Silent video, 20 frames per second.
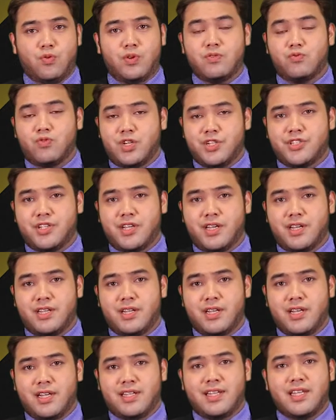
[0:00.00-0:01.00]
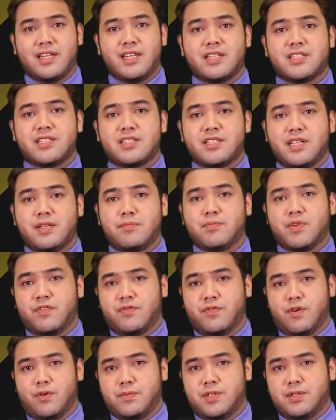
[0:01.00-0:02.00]
with Russia that has deemed a
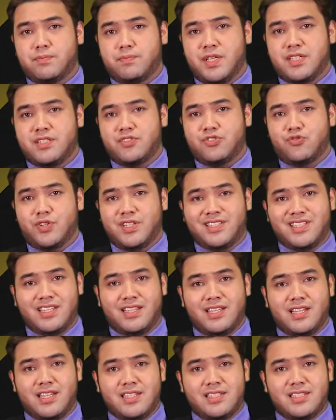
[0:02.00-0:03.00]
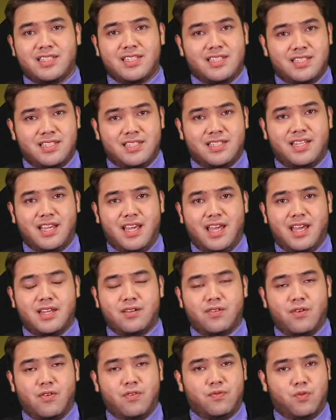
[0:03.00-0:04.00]
formal peace treaty since the
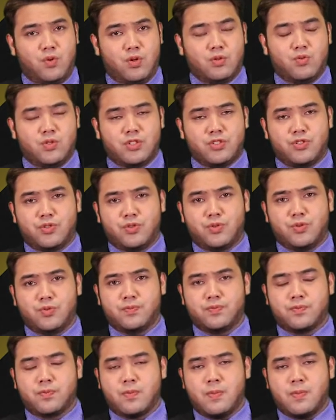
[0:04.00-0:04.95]
end of World War II.